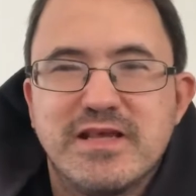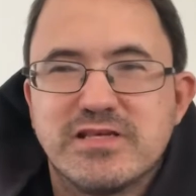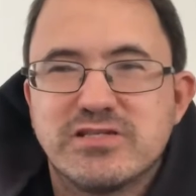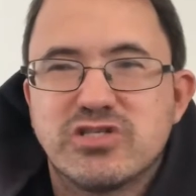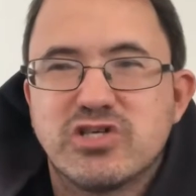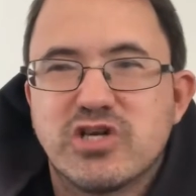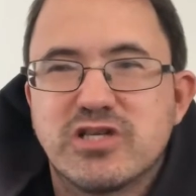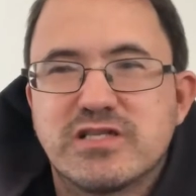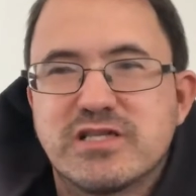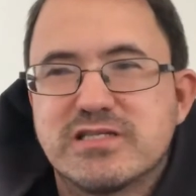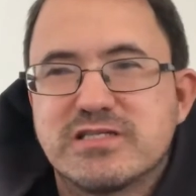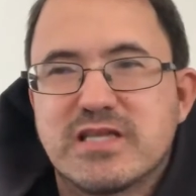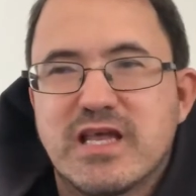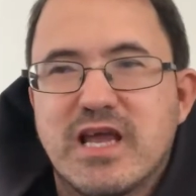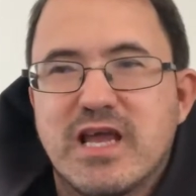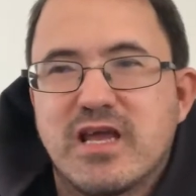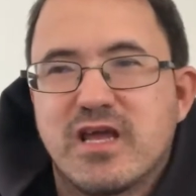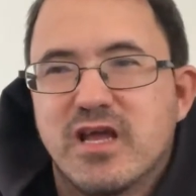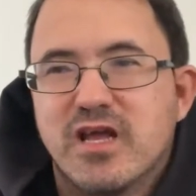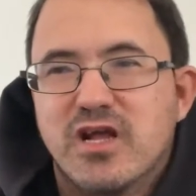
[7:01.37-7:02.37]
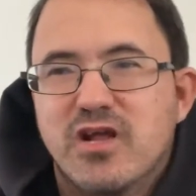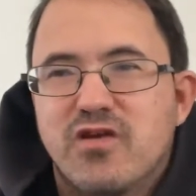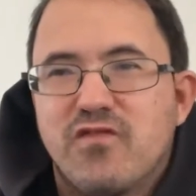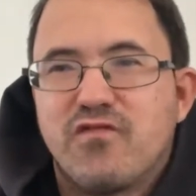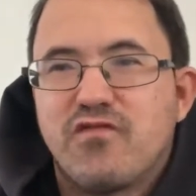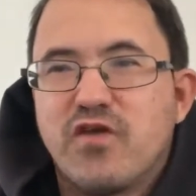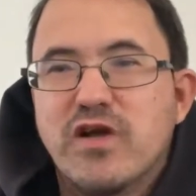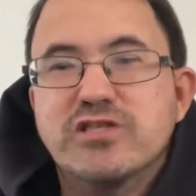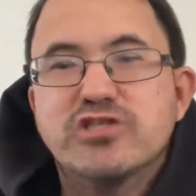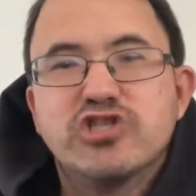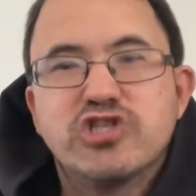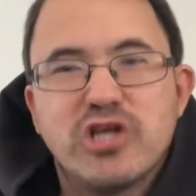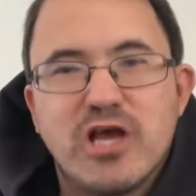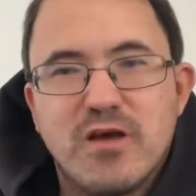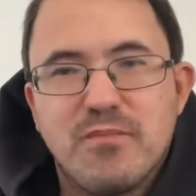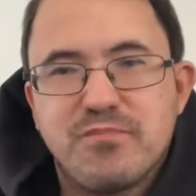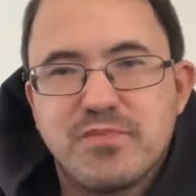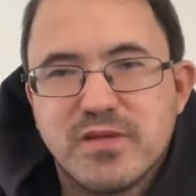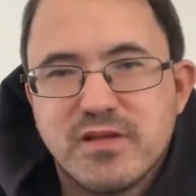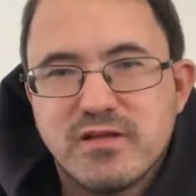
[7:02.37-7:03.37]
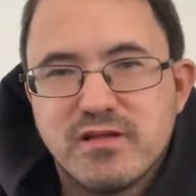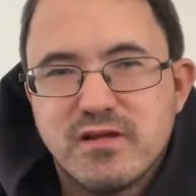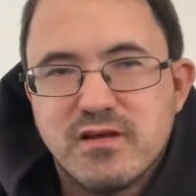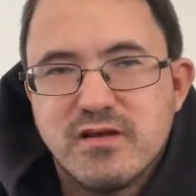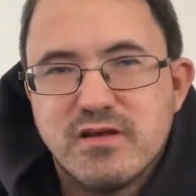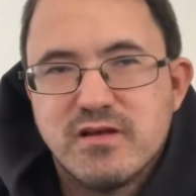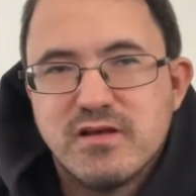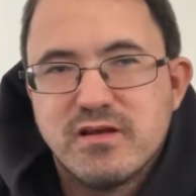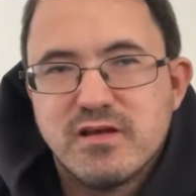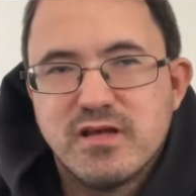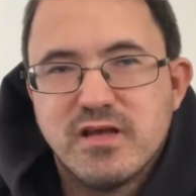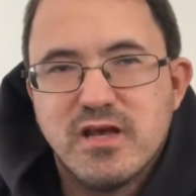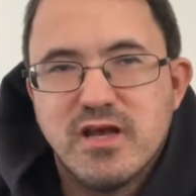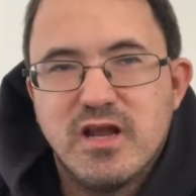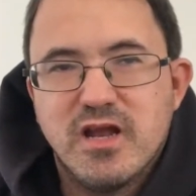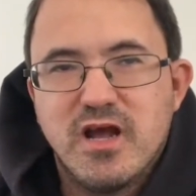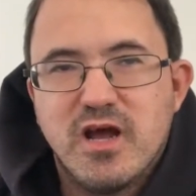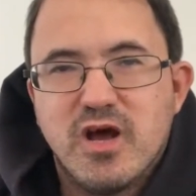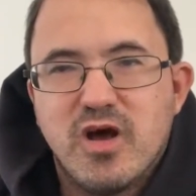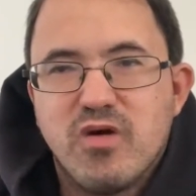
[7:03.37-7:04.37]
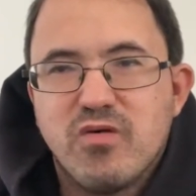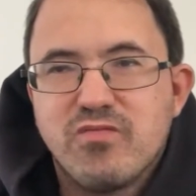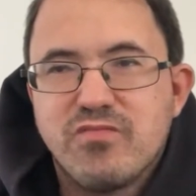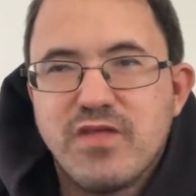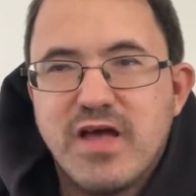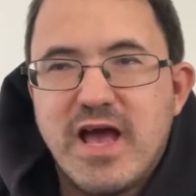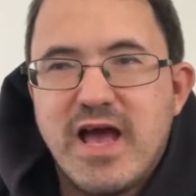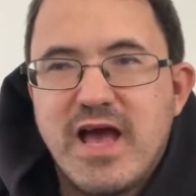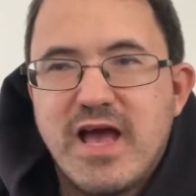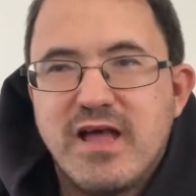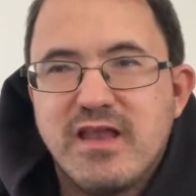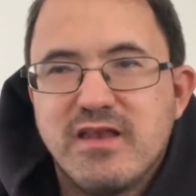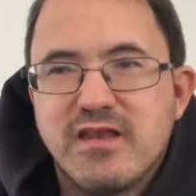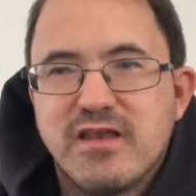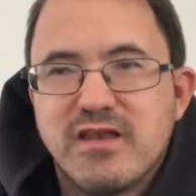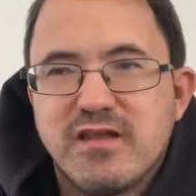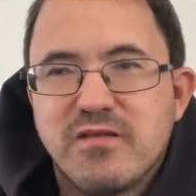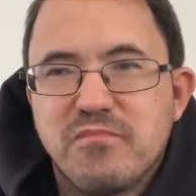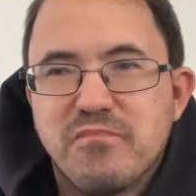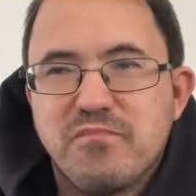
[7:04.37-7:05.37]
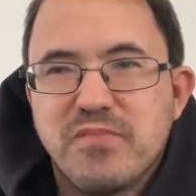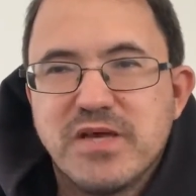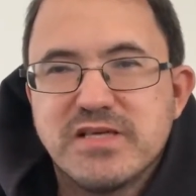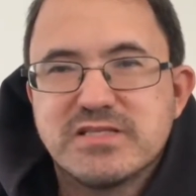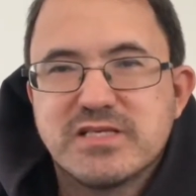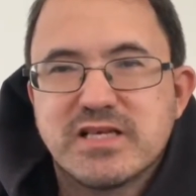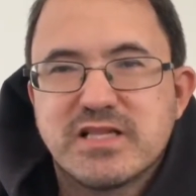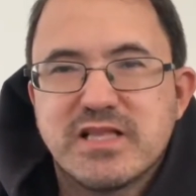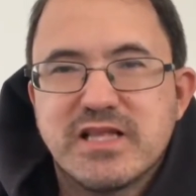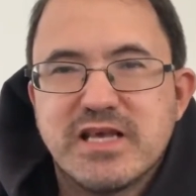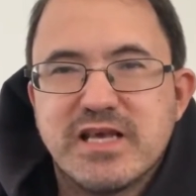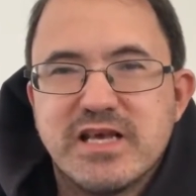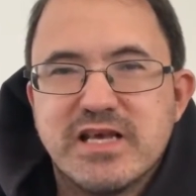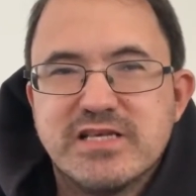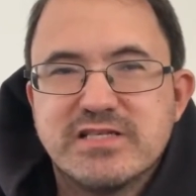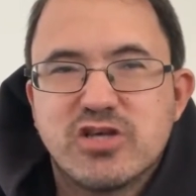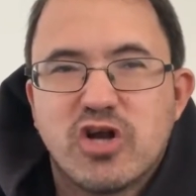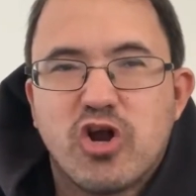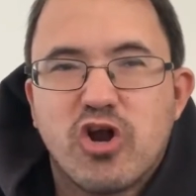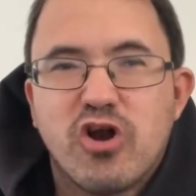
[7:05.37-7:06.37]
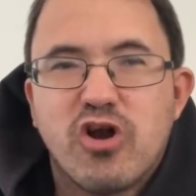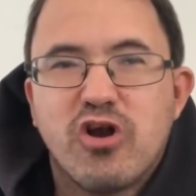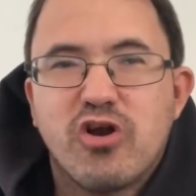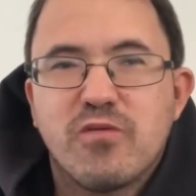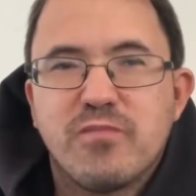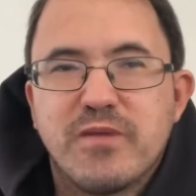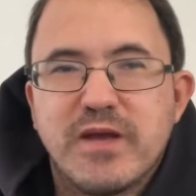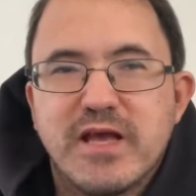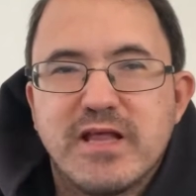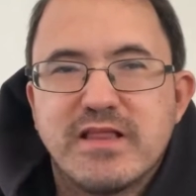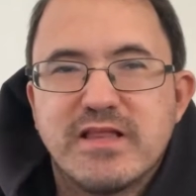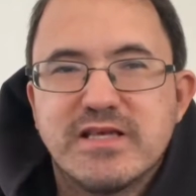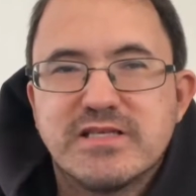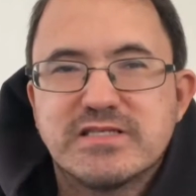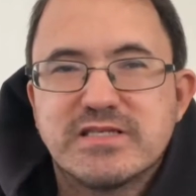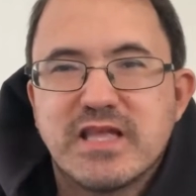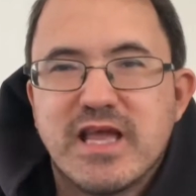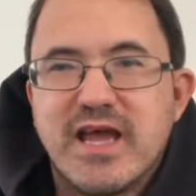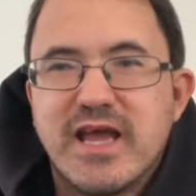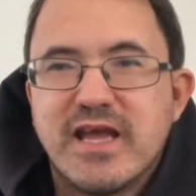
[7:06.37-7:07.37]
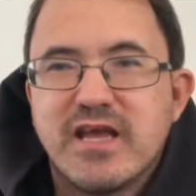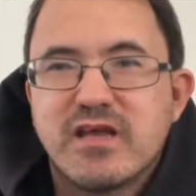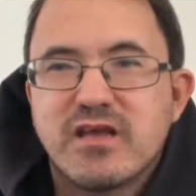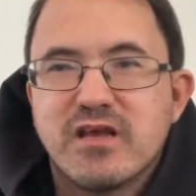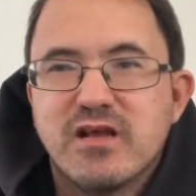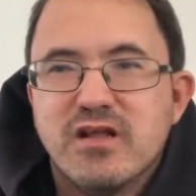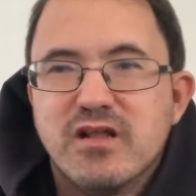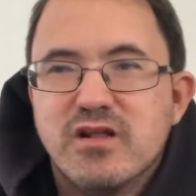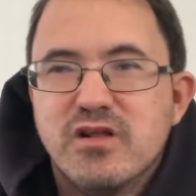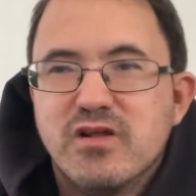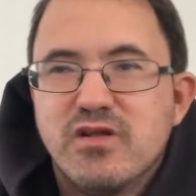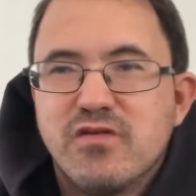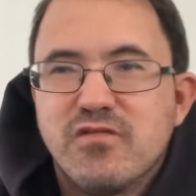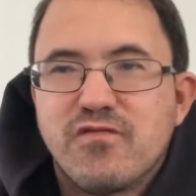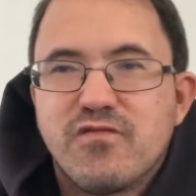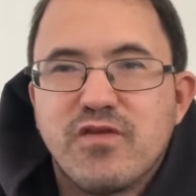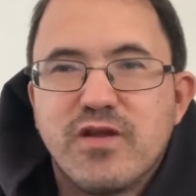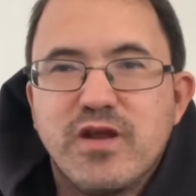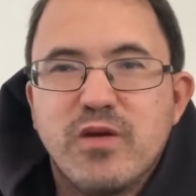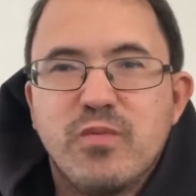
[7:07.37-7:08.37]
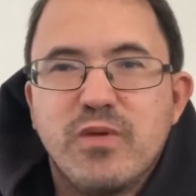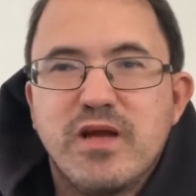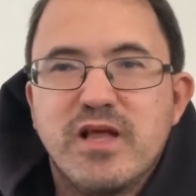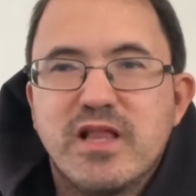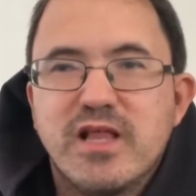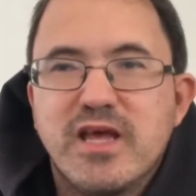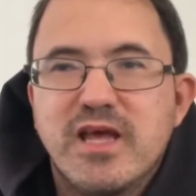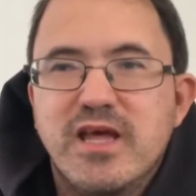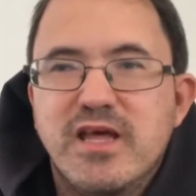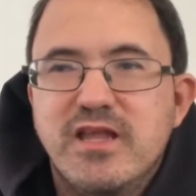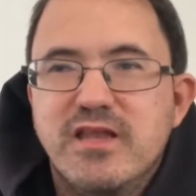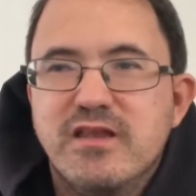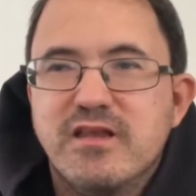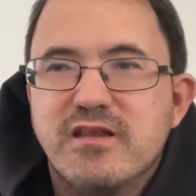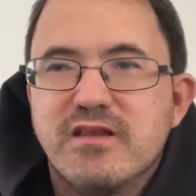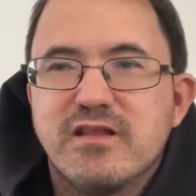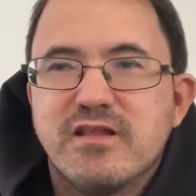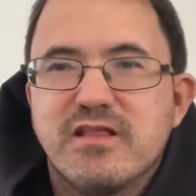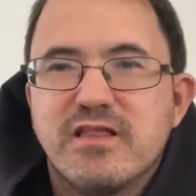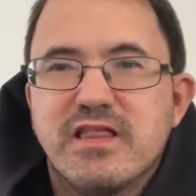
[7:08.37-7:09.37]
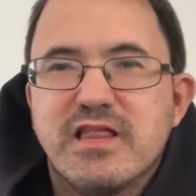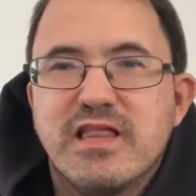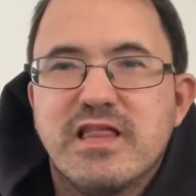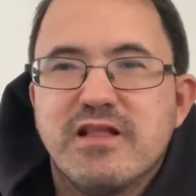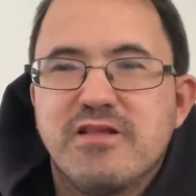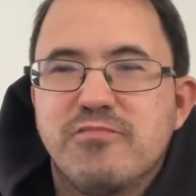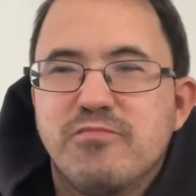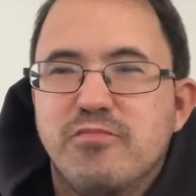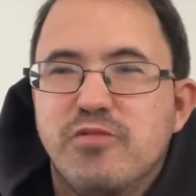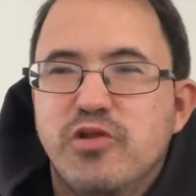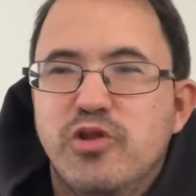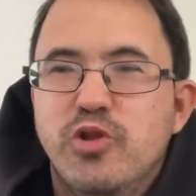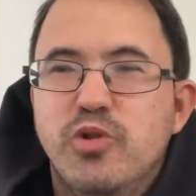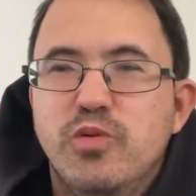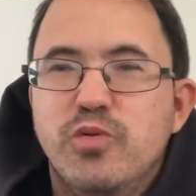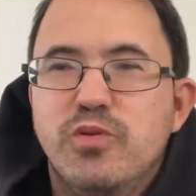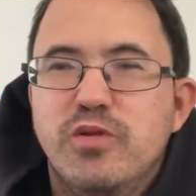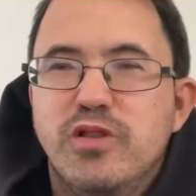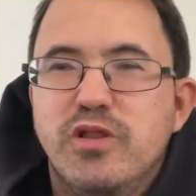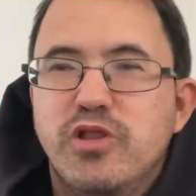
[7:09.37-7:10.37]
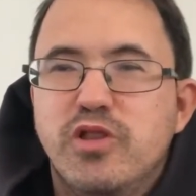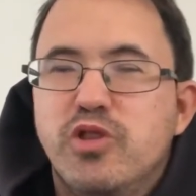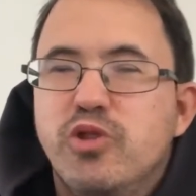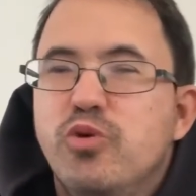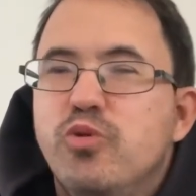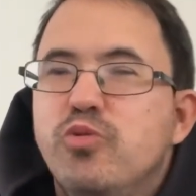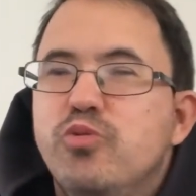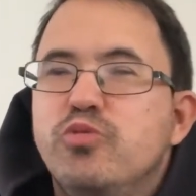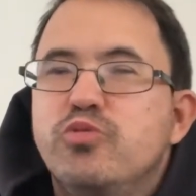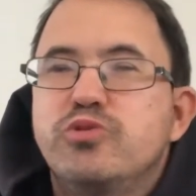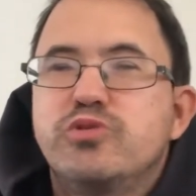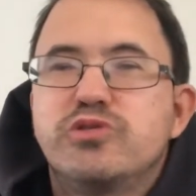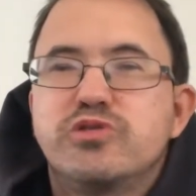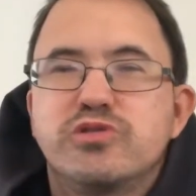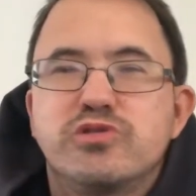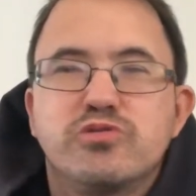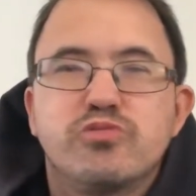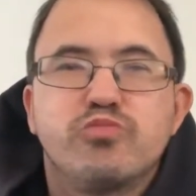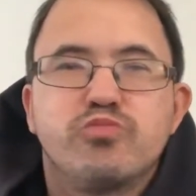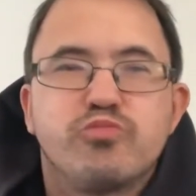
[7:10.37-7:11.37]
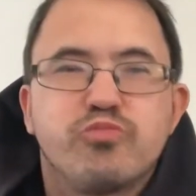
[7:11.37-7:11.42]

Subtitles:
start this like friendship, that basically is her being this like freewheeling, loose,